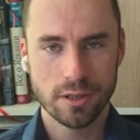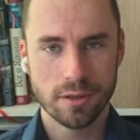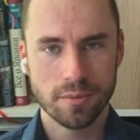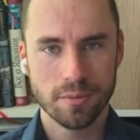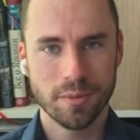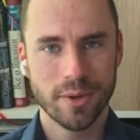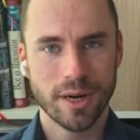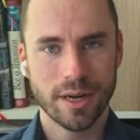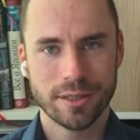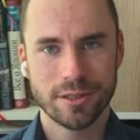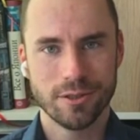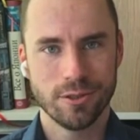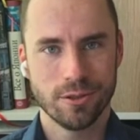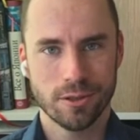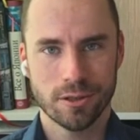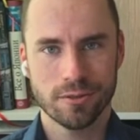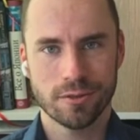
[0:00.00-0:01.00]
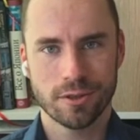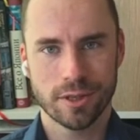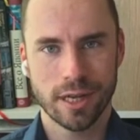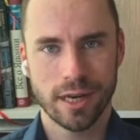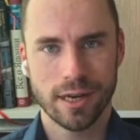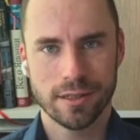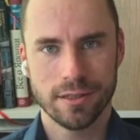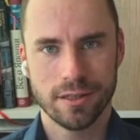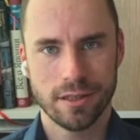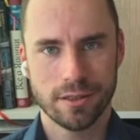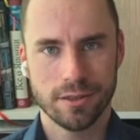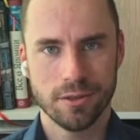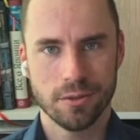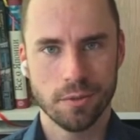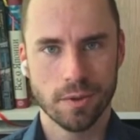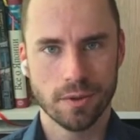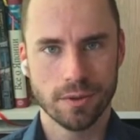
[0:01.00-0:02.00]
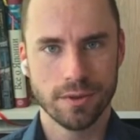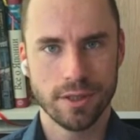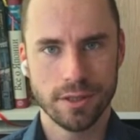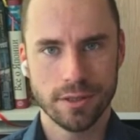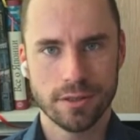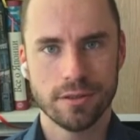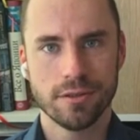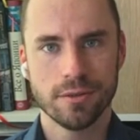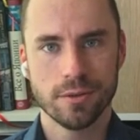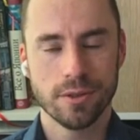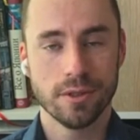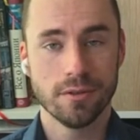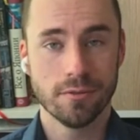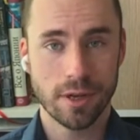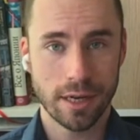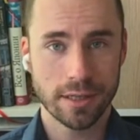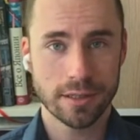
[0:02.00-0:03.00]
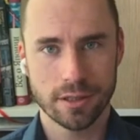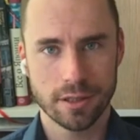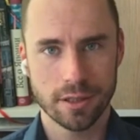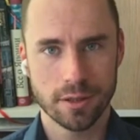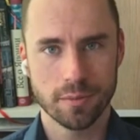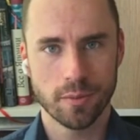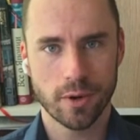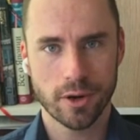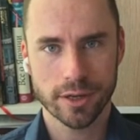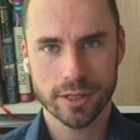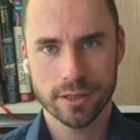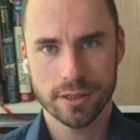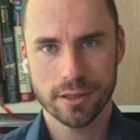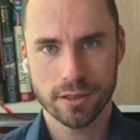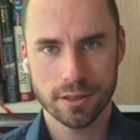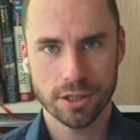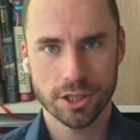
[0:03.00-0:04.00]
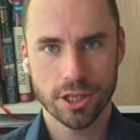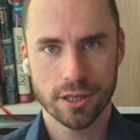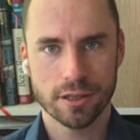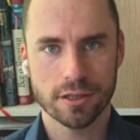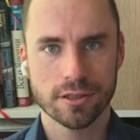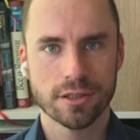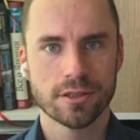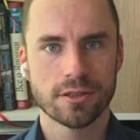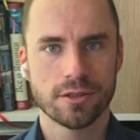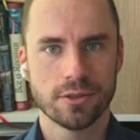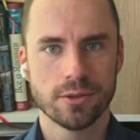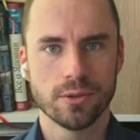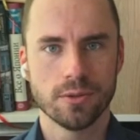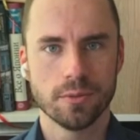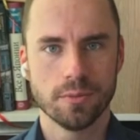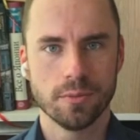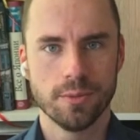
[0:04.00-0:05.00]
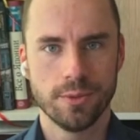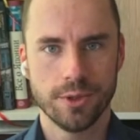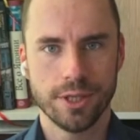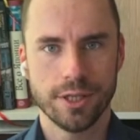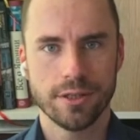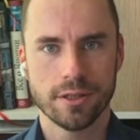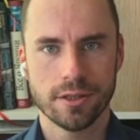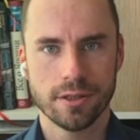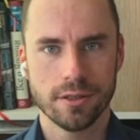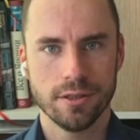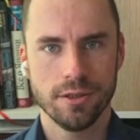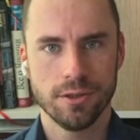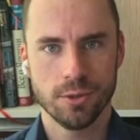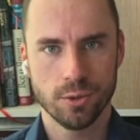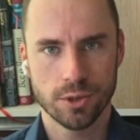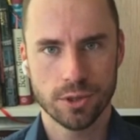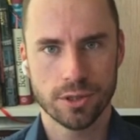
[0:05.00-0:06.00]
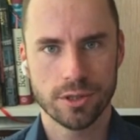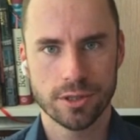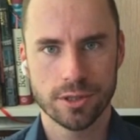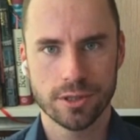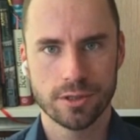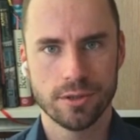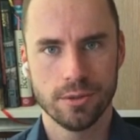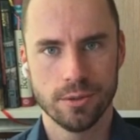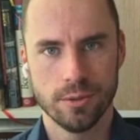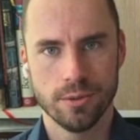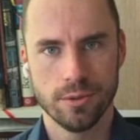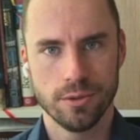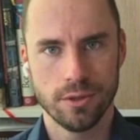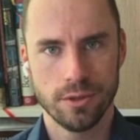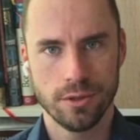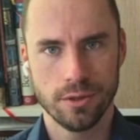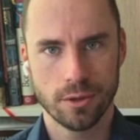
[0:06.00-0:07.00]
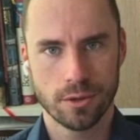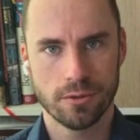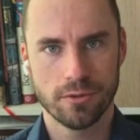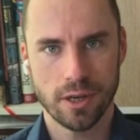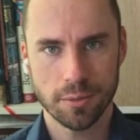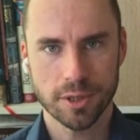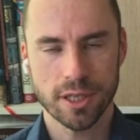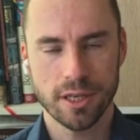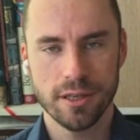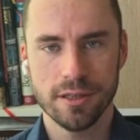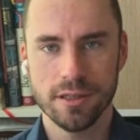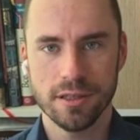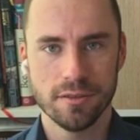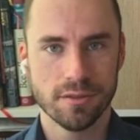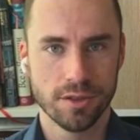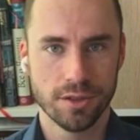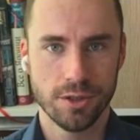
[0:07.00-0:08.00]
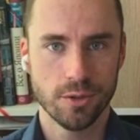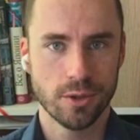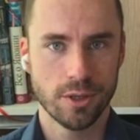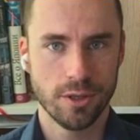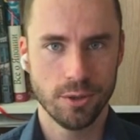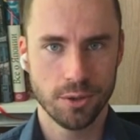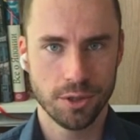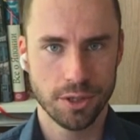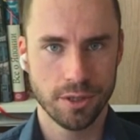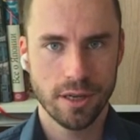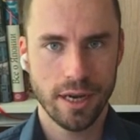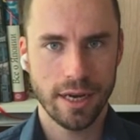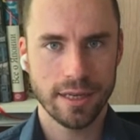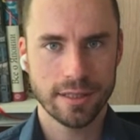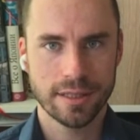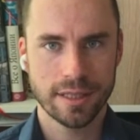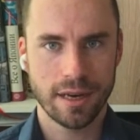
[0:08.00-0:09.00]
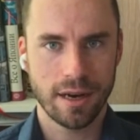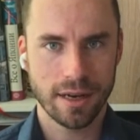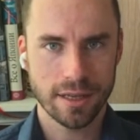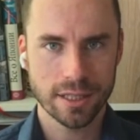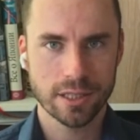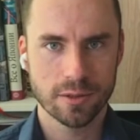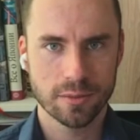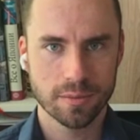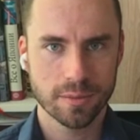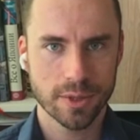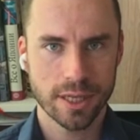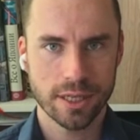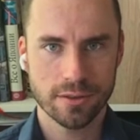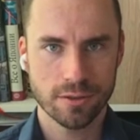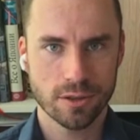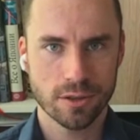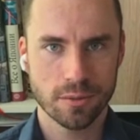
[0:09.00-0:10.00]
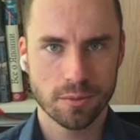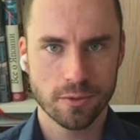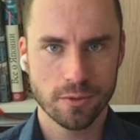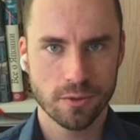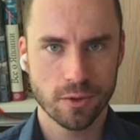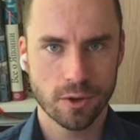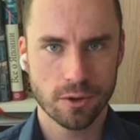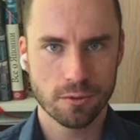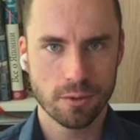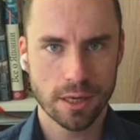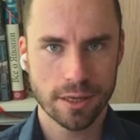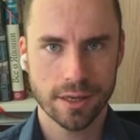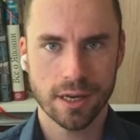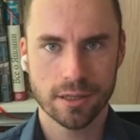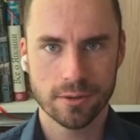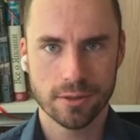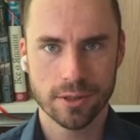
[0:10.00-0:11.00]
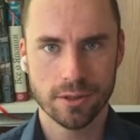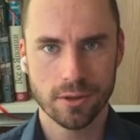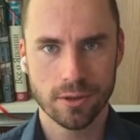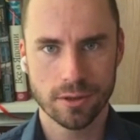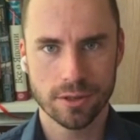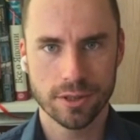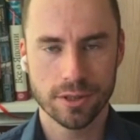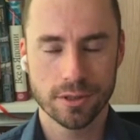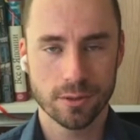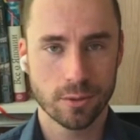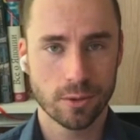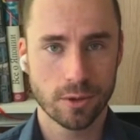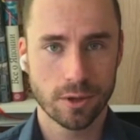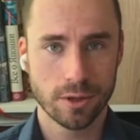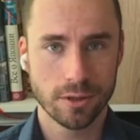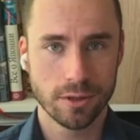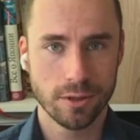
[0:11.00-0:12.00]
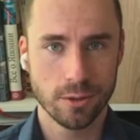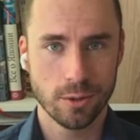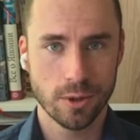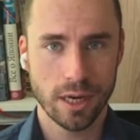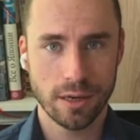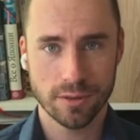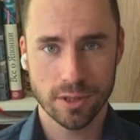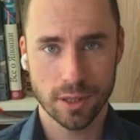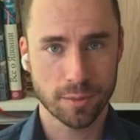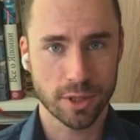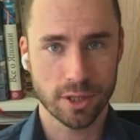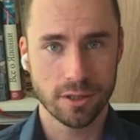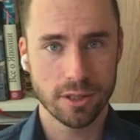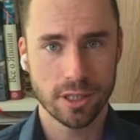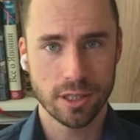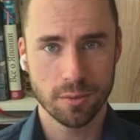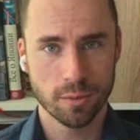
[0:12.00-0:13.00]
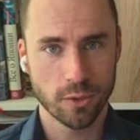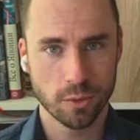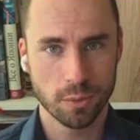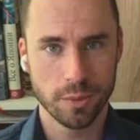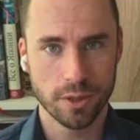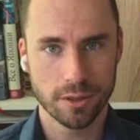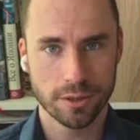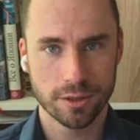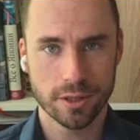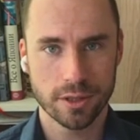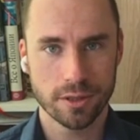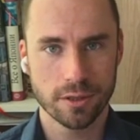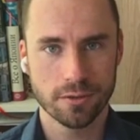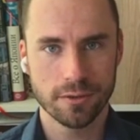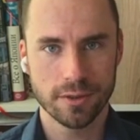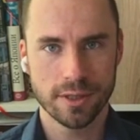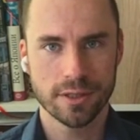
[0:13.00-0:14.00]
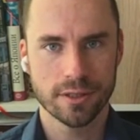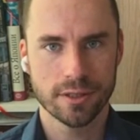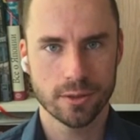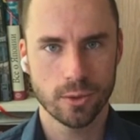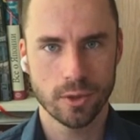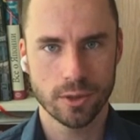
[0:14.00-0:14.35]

But do not forget that you will need to invest in marketing channels to bring users to your website, even you are using a SaaS platform for $100 or you have something simple built on Wix or